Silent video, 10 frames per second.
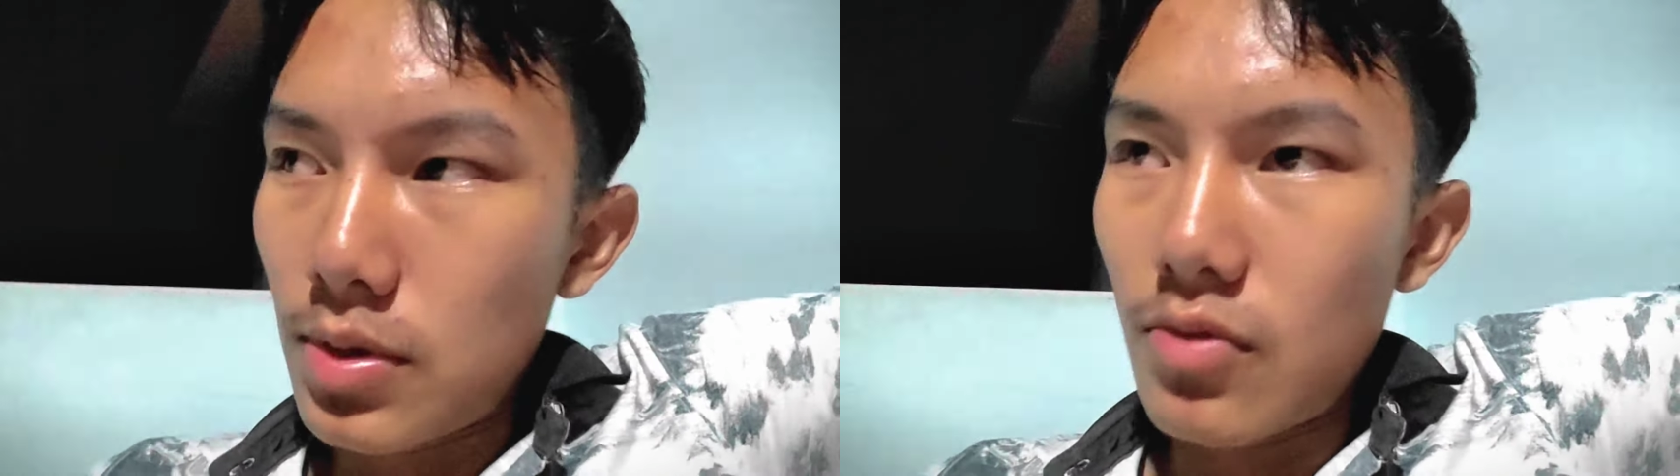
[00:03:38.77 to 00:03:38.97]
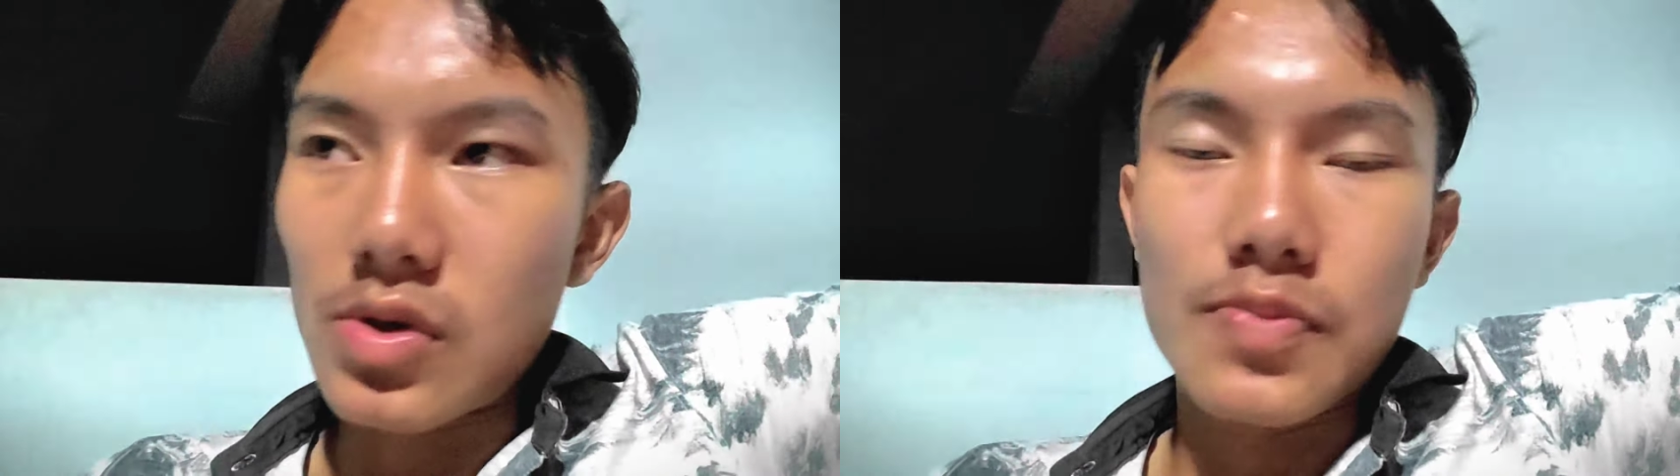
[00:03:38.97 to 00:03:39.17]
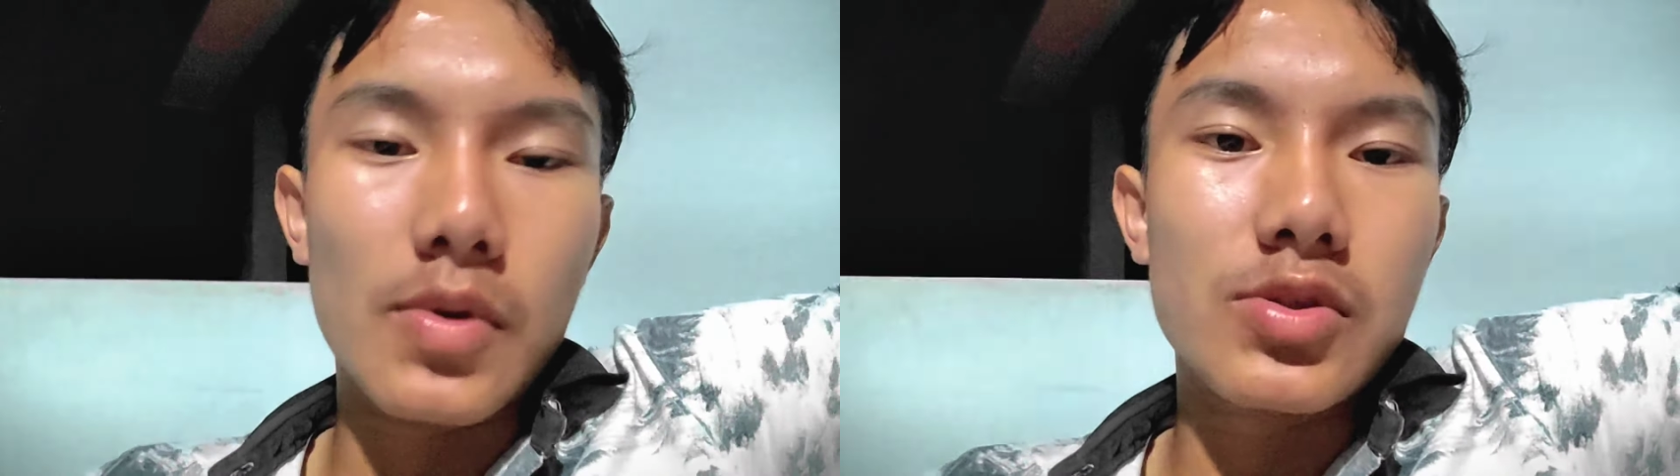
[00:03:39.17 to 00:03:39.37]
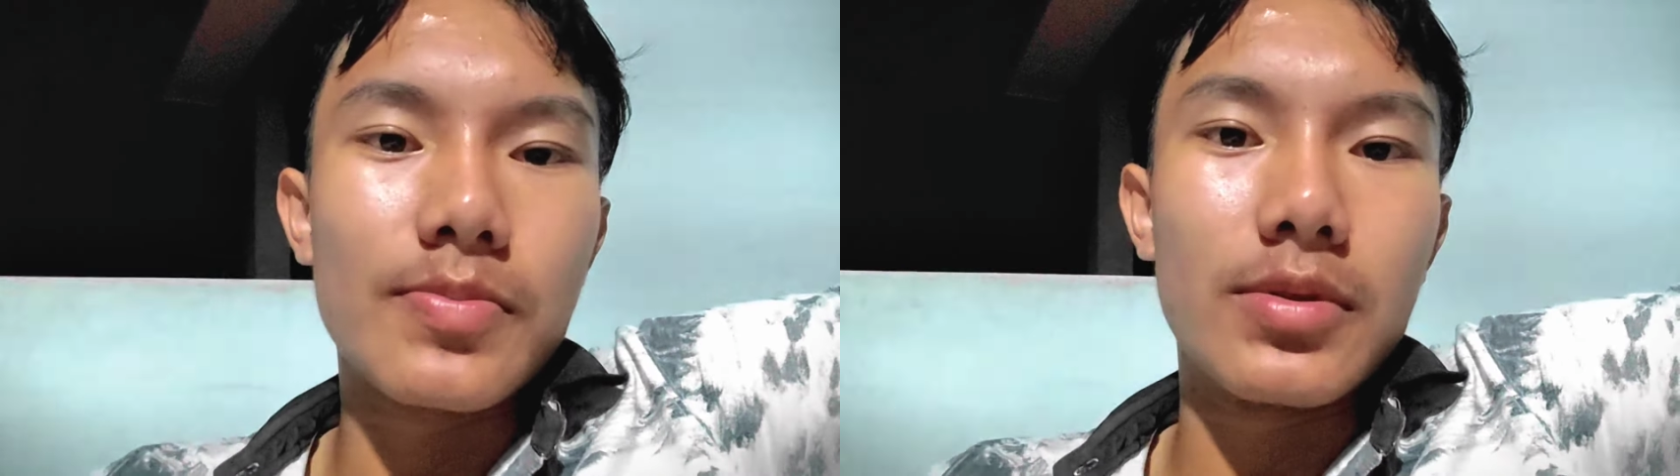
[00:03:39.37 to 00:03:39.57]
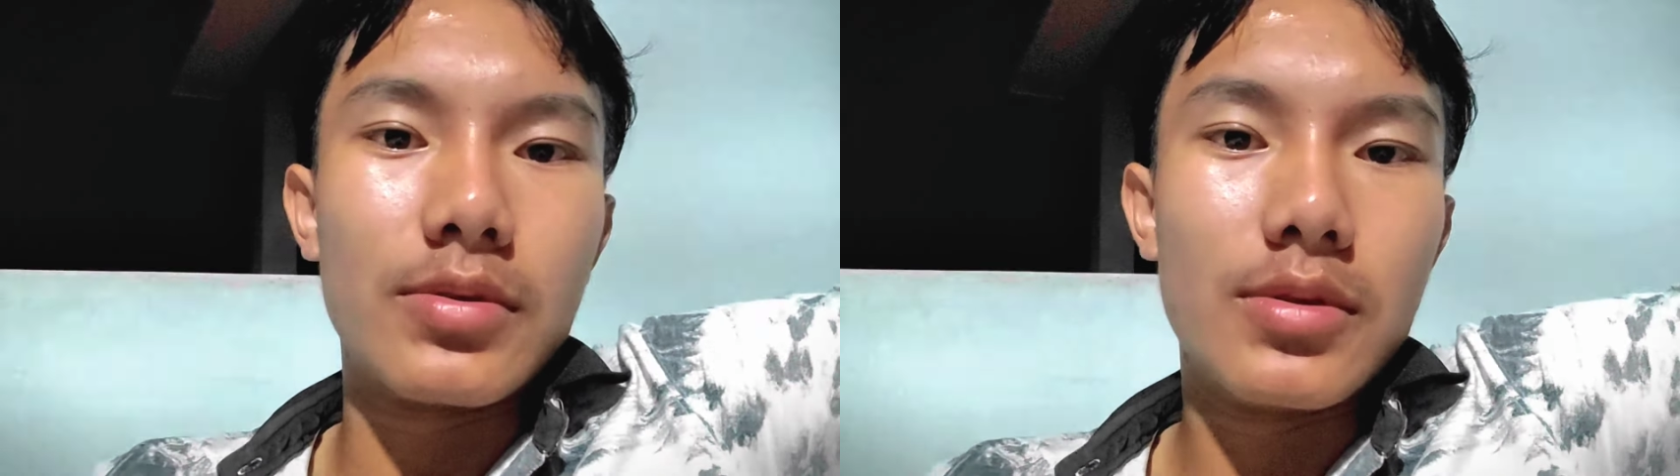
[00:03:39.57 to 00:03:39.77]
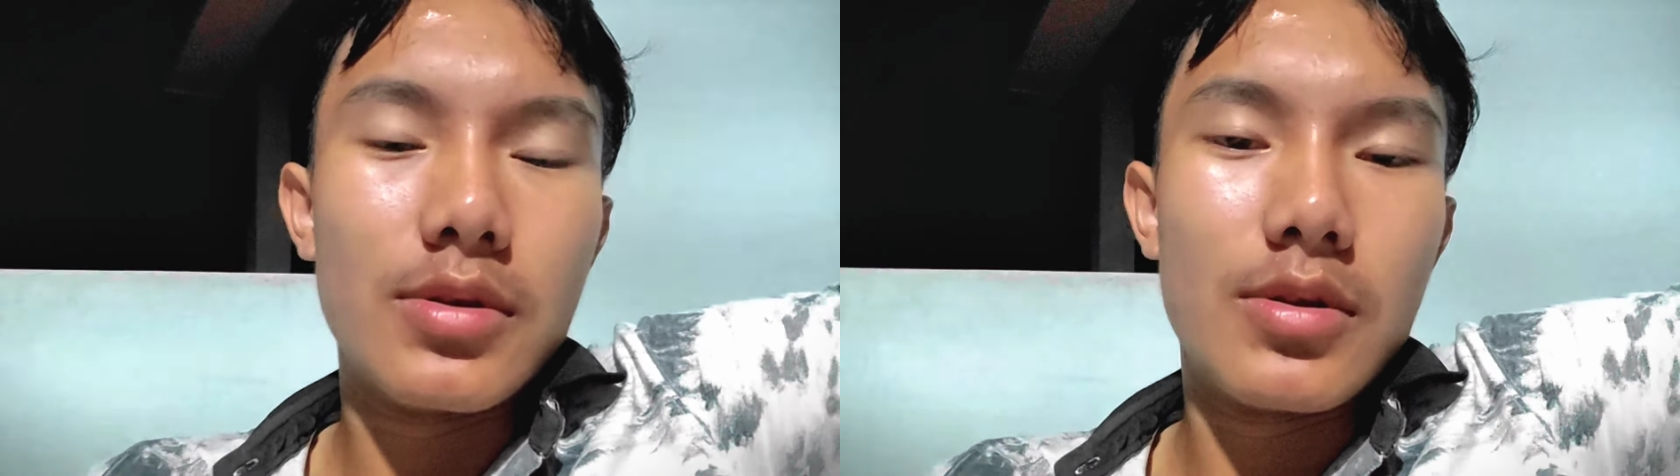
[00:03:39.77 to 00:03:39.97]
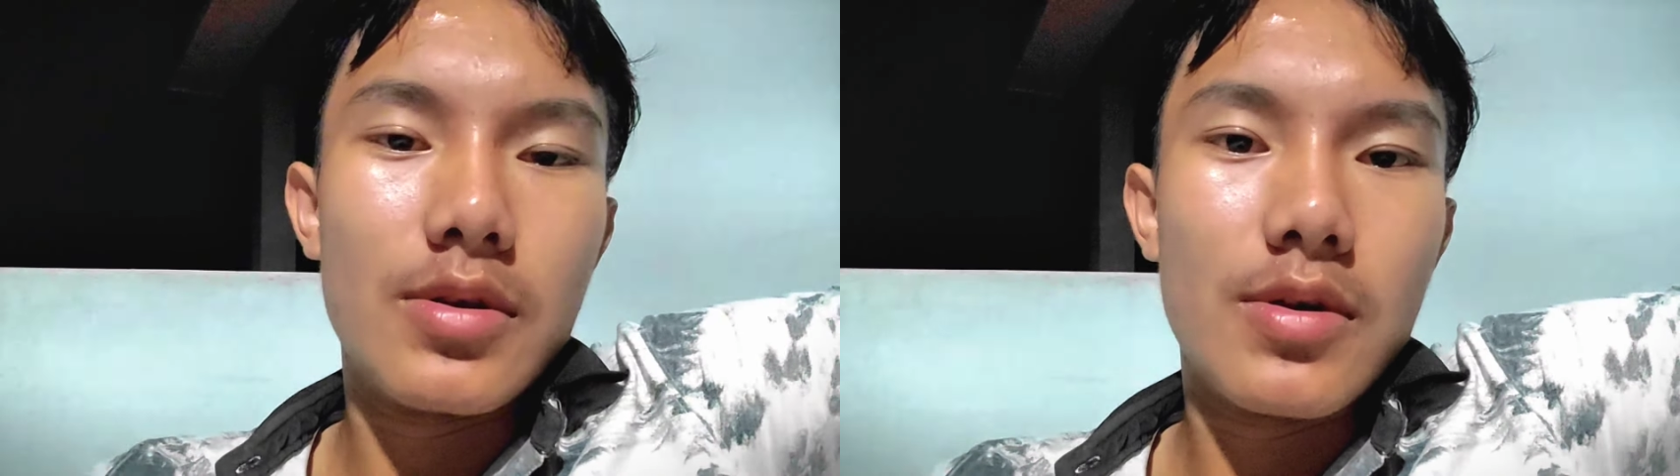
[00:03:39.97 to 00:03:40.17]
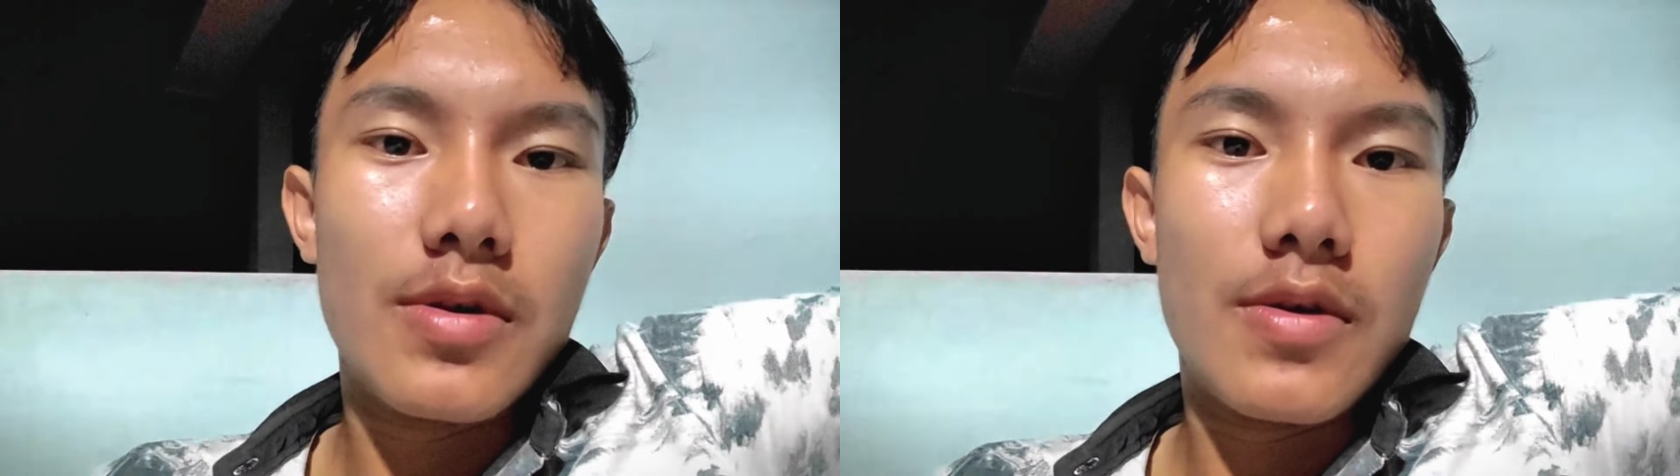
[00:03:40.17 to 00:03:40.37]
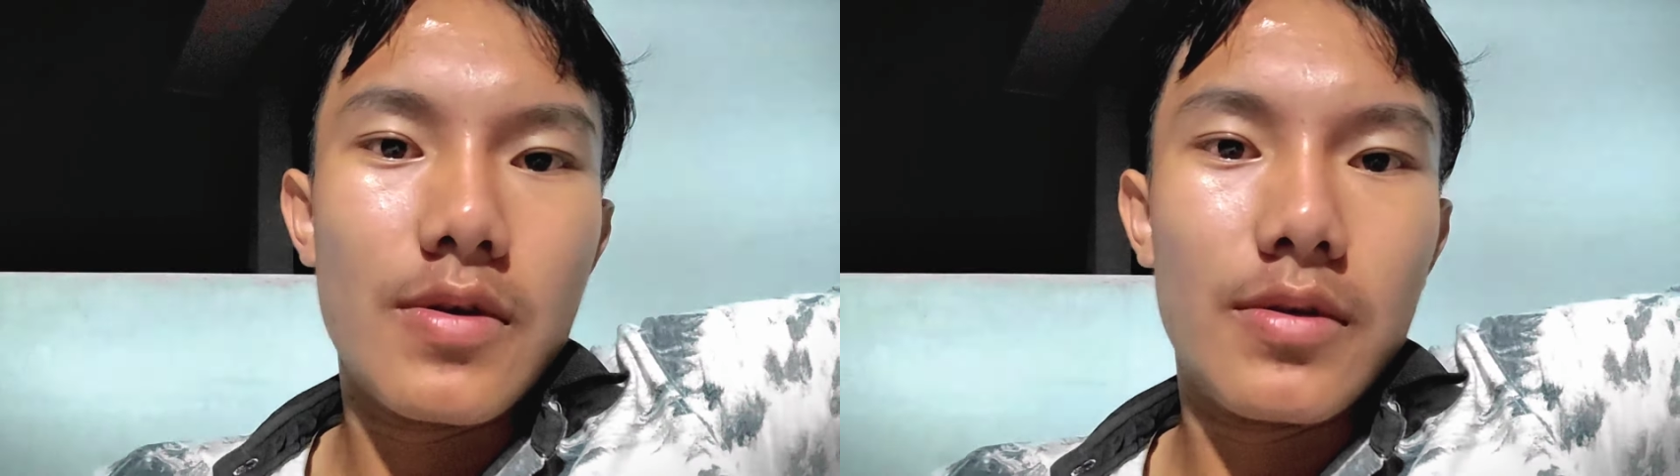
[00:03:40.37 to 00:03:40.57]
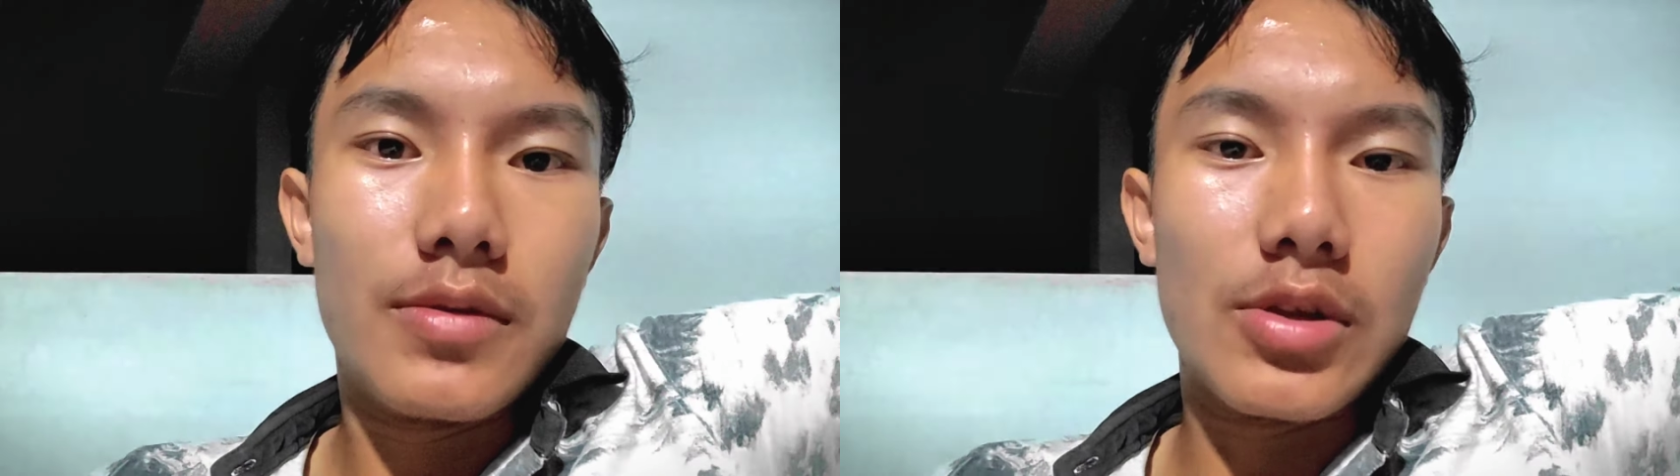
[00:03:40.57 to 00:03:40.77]
Be responsible
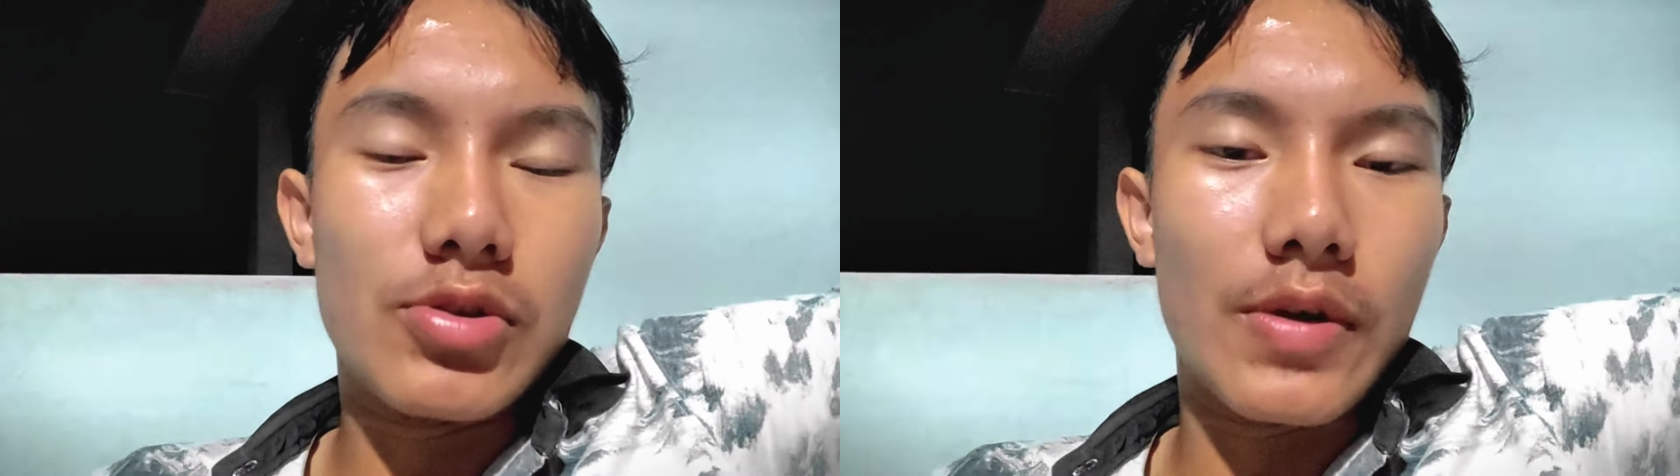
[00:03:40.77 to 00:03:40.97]
that